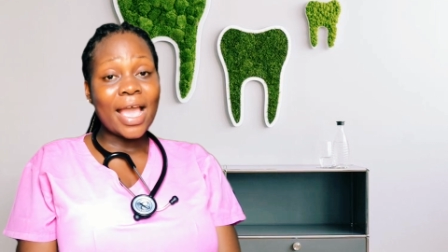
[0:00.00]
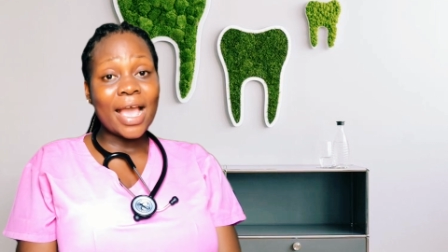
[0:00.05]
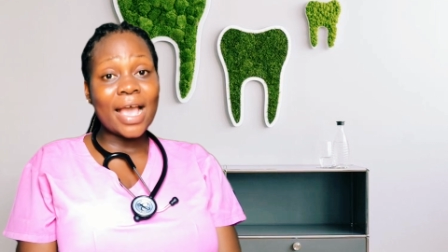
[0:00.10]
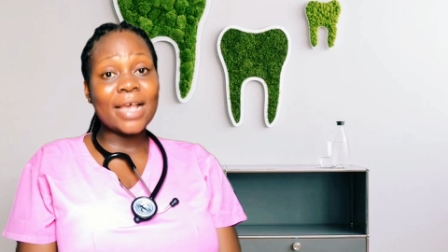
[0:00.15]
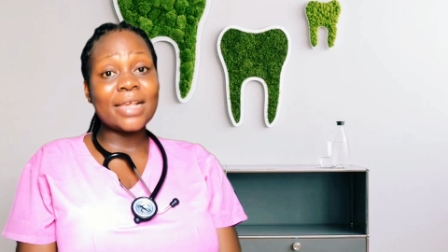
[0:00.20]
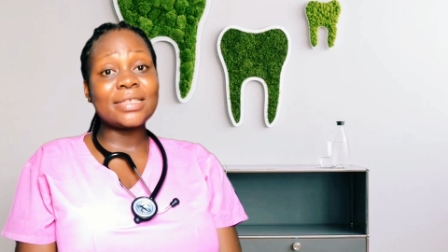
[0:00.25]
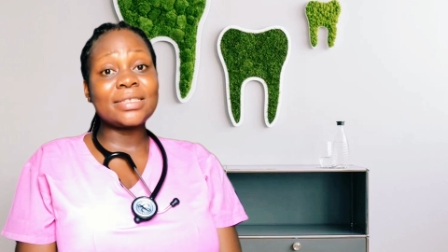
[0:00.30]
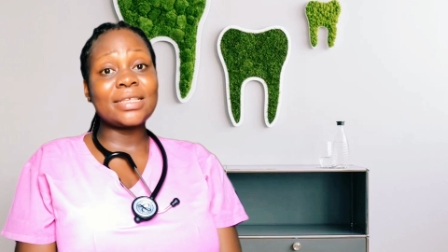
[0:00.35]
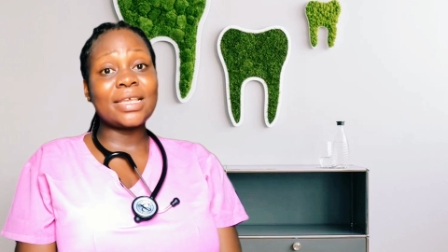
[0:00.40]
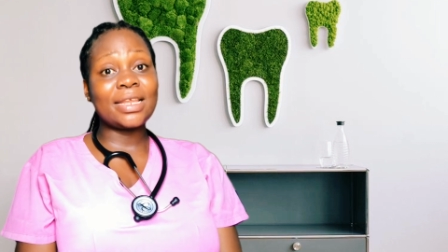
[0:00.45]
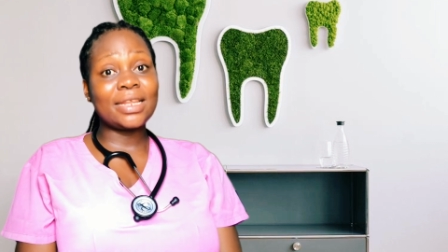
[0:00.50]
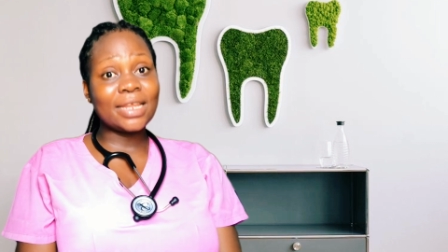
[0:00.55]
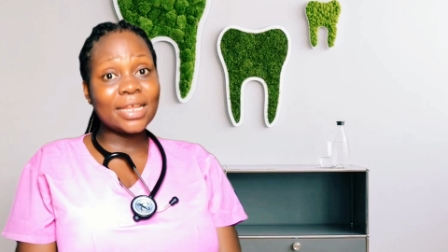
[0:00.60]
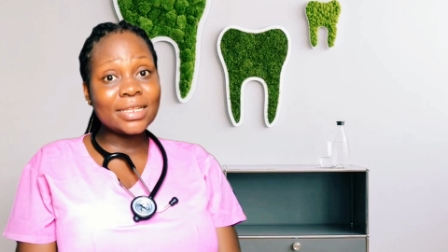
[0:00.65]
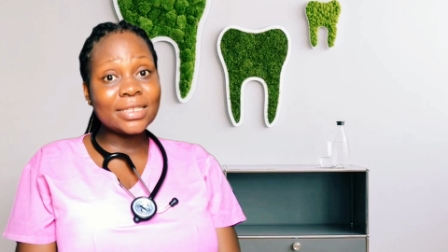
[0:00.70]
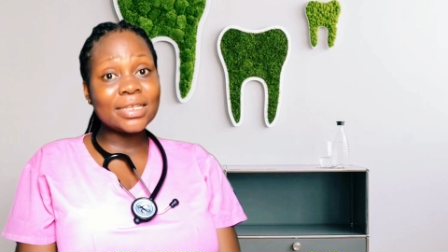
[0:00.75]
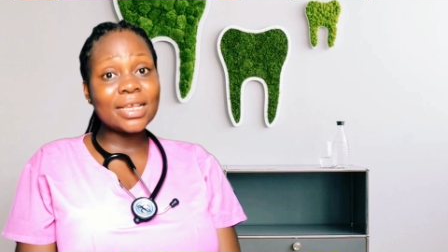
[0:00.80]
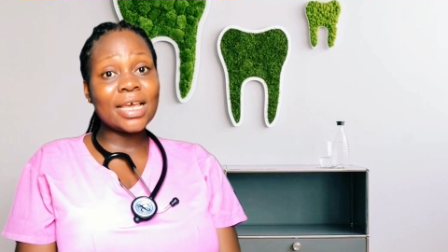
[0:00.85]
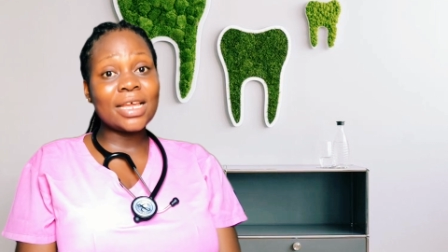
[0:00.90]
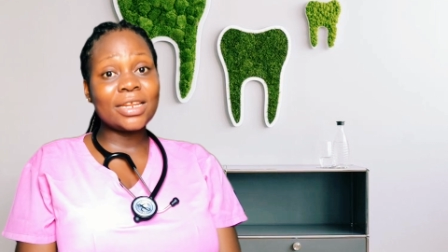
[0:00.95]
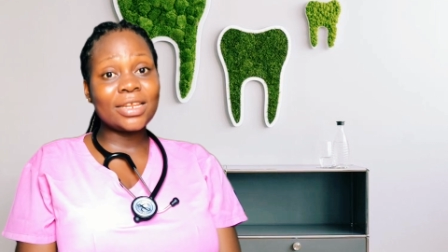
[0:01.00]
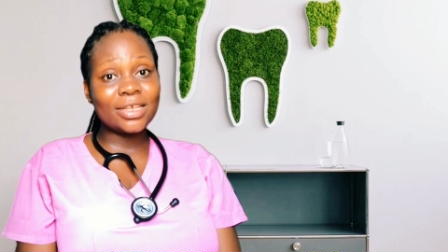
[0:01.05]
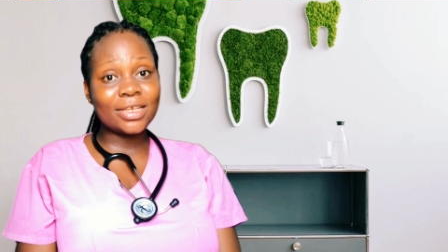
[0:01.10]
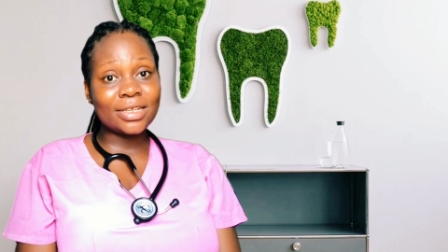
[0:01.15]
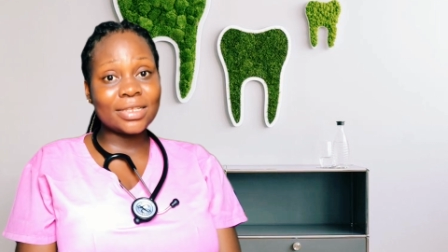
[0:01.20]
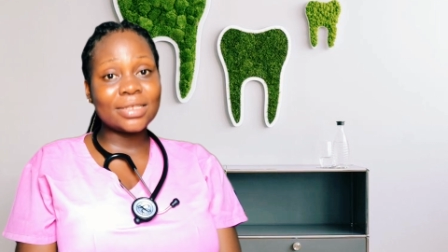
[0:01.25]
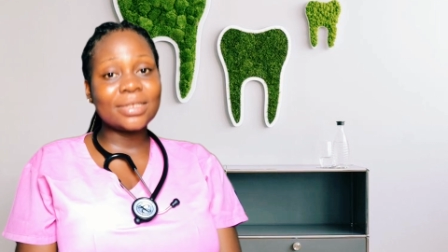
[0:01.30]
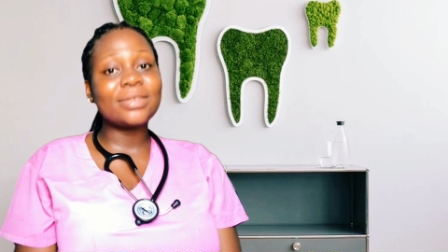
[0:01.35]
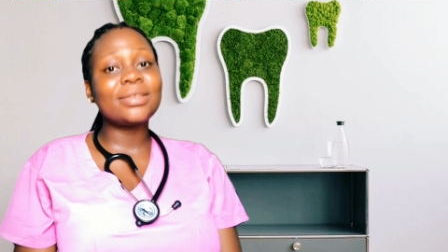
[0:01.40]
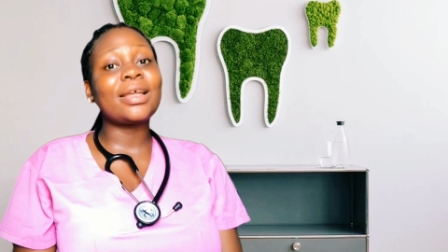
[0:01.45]
as a dental
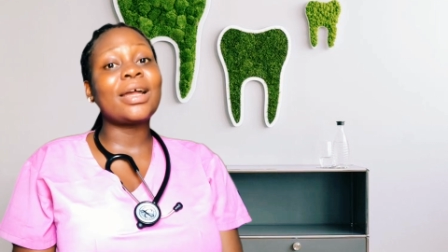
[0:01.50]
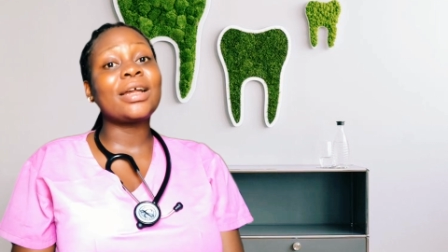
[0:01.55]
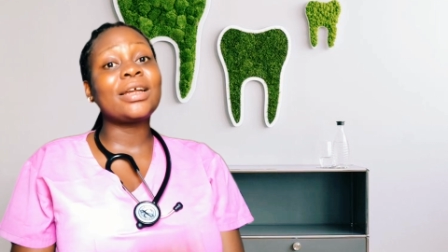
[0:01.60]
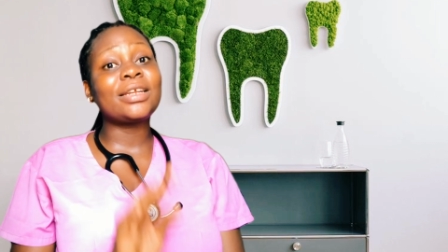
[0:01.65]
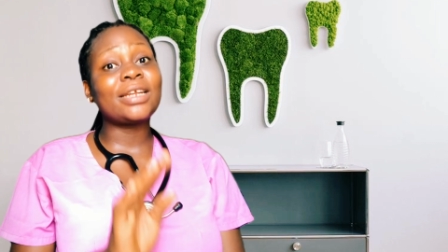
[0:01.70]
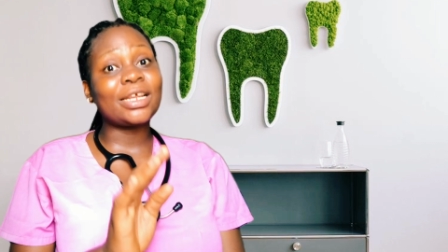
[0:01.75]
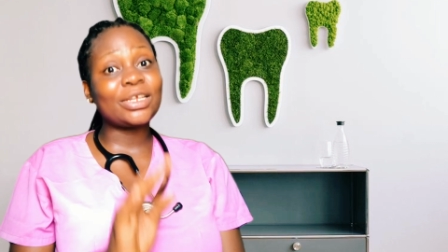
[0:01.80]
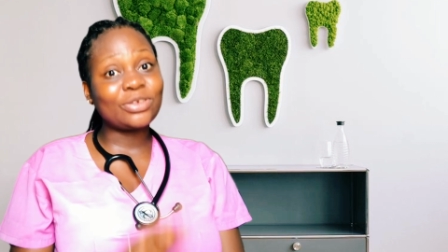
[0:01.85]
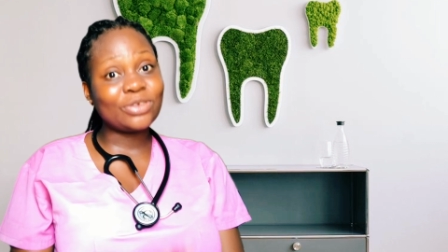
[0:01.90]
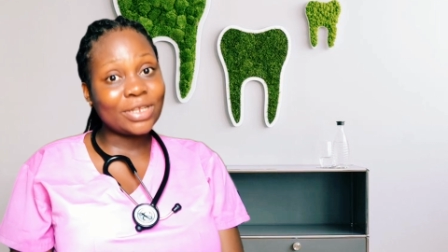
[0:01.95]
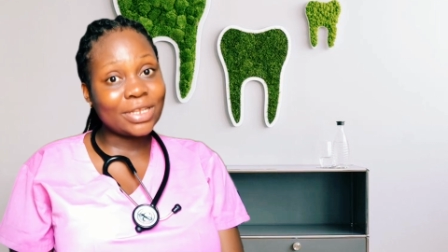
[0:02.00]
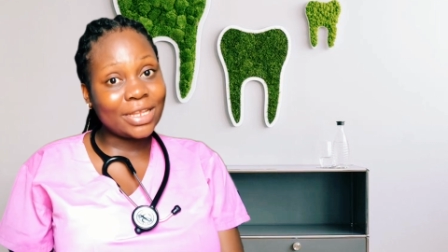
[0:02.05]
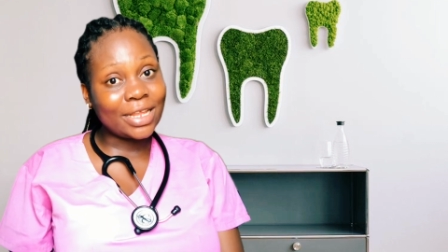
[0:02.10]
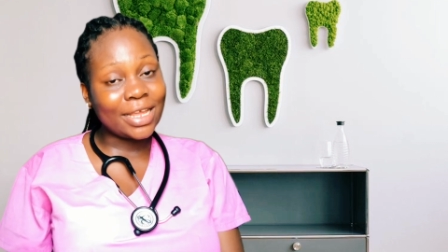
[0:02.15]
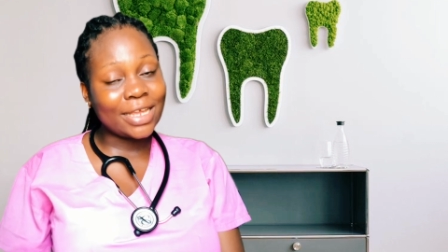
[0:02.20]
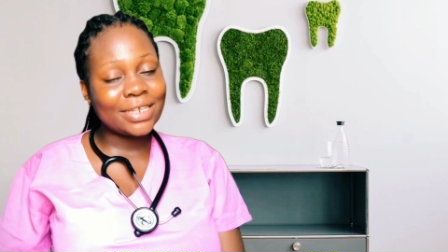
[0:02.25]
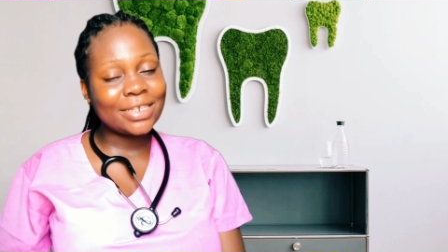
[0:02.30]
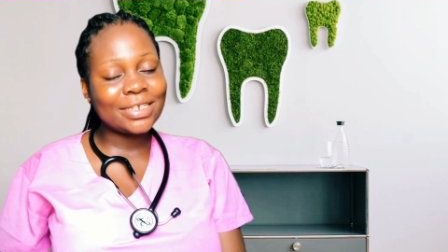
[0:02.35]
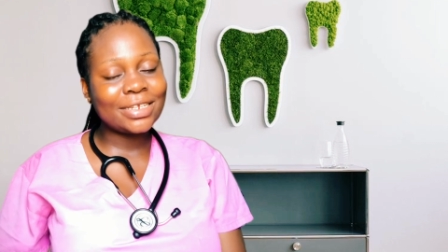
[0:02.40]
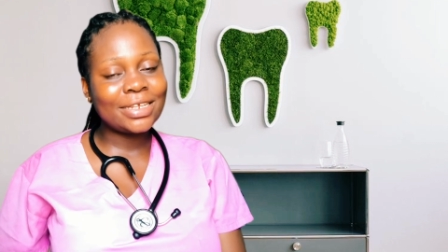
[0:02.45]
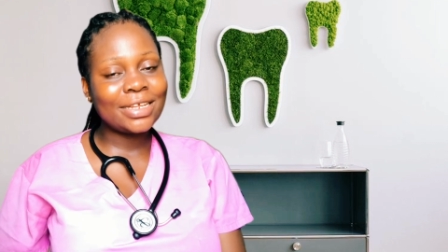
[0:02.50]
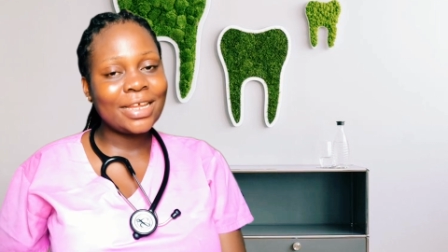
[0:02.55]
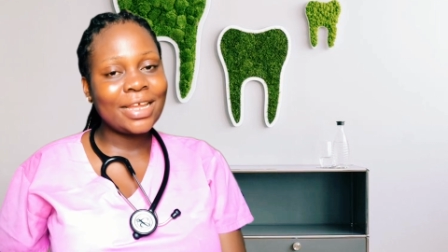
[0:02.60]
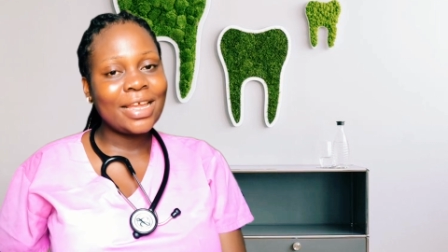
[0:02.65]
nurse that graduated